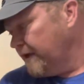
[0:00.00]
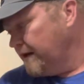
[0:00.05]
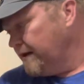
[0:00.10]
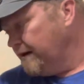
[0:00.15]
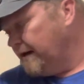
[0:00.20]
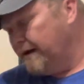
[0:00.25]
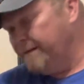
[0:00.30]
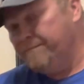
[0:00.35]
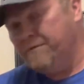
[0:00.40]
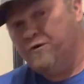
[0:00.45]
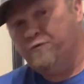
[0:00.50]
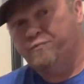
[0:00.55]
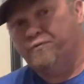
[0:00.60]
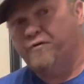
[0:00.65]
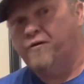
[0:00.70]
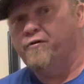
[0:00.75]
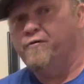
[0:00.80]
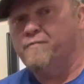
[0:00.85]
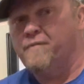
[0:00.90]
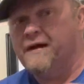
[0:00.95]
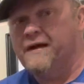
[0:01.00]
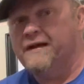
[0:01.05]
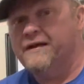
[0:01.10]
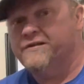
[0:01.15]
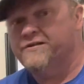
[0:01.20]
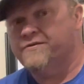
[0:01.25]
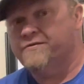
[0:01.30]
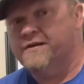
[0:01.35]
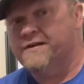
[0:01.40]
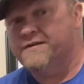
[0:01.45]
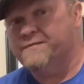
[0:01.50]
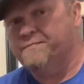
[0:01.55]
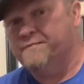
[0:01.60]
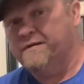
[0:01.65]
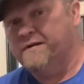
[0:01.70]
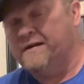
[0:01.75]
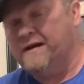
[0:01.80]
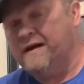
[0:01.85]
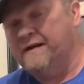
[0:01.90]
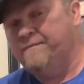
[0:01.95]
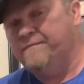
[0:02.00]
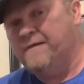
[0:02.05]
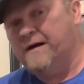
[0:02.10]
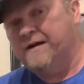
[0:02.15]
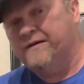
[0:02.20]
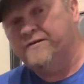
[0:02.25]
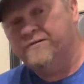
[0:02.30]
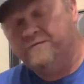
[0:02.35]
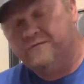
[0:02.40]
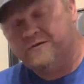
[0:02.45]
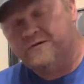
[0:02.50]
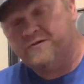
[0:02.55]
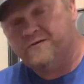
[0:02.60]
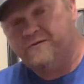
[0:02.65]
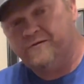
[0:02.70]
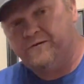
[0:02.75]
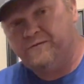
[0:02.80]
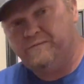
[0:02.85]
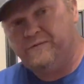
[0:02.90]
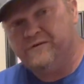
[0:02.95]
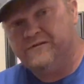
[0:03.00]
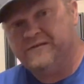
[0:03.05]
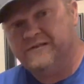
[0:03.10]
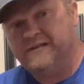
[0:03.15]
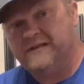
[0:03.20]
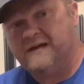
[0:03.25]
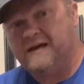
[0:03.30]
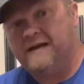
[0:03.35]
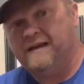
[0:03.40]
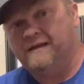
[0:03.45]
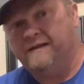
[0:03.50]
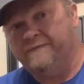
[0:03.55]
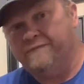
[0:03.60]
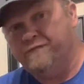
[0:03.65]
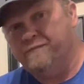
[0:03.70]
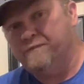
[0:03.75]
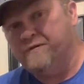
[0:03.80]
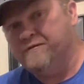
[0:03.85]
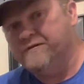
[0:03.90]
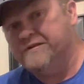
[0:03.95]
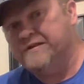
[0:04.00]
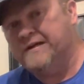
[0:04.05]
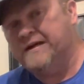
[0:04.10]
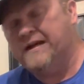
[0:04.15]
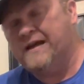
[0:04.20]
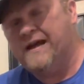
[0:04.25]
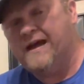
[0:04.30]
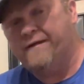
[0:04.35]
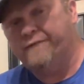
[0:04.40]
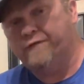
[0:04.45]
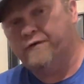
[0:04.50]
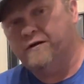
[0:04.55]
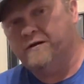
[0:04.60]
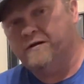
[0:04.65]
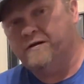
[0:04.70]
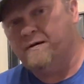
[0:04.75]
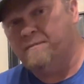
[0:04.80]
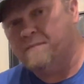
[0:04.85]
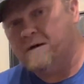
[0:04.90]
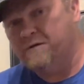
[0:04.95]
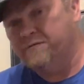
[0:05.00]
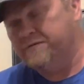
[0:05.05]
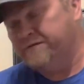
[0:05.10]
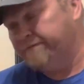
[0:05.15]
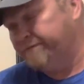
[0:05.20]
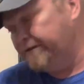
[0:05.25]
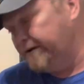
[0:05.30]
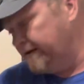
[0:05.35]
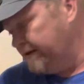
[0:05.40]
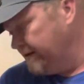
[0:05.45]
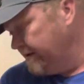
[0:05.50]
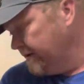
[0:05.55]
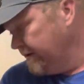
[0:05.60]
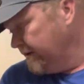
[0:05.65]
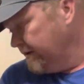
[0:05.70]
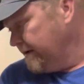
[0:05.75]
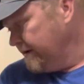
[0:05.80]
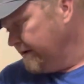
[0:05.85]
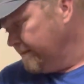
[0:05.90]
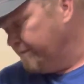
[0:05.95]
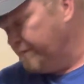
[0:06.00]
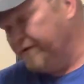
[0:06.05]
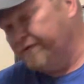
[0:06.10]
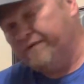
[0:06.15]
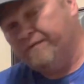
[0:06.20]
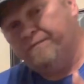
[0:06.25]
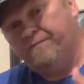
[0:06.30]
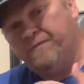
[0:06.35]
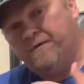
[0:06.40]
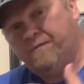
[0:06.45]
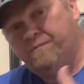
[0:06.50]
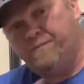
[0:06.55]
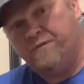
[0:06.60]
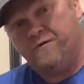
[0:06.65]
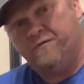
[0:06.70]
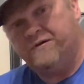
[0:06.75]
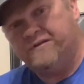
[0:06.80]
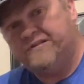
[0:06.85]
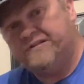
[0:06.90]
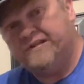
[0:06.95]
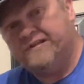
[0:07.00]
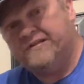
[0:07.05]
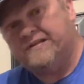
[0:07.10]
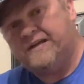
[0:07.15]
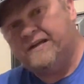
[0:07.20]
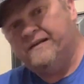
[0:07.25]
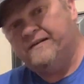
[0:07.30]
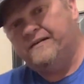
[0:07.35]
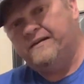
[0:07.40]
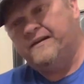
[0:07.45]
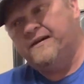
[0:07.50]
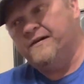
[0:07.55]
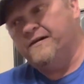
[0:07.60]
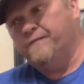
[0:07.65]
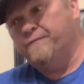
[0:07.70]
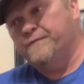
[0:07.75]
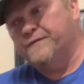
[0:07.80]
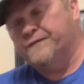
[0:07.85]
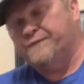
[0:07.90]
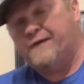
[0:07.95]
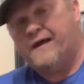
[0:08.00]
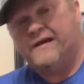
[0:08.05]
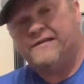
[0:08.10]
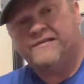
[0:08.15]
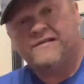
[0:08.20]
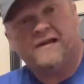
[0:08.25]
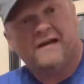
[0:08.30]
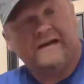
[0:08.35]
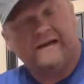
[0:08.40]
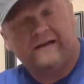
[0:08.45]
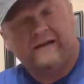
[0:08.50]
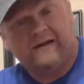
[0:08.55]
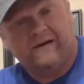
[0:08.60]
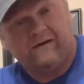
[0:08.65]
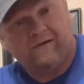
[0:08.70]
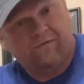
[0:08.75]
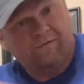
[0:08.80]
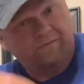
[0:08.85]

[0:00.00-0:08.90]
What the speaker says: I'm no pro by any stretch, but I do enjoy their music. I love their music, and I have a good amount of it. But the bonus disc on here was fascinating to hear